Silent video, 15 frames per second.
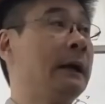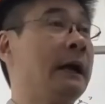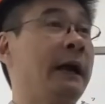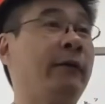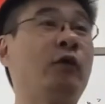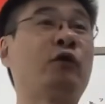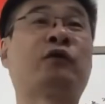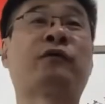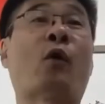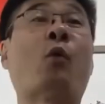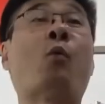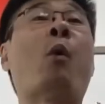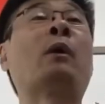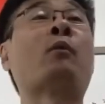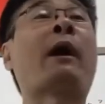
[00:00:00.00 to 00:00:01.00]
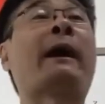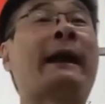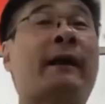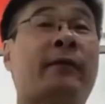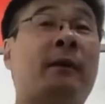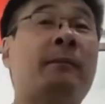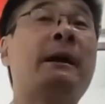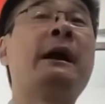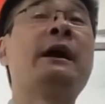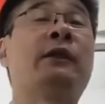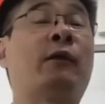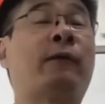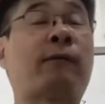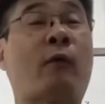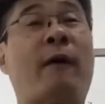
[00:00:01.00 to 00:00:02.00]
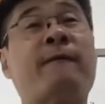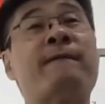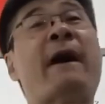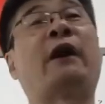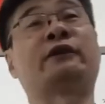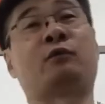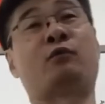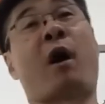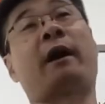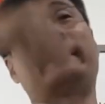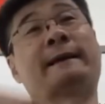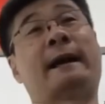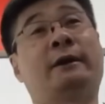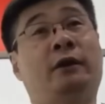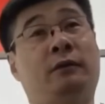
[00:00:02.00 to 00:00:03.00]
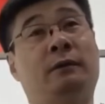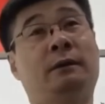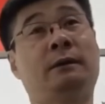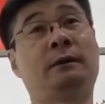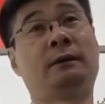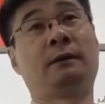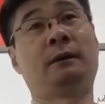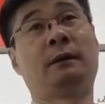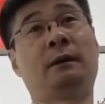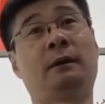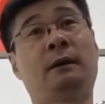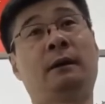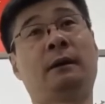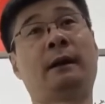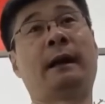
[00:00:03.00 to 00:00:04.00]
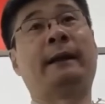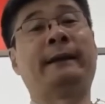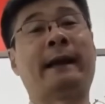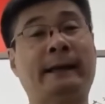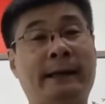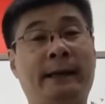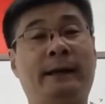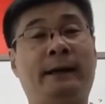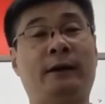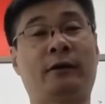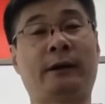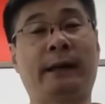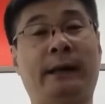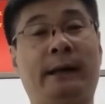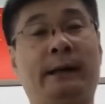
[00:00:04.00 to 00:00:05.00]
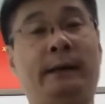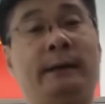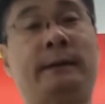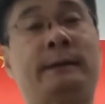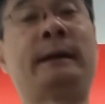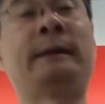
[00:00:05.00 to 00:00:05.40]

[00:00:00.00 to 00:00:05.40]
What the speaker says: If you throw one rocket at them, they'll throw 1,000 rockets at you. And the idea here is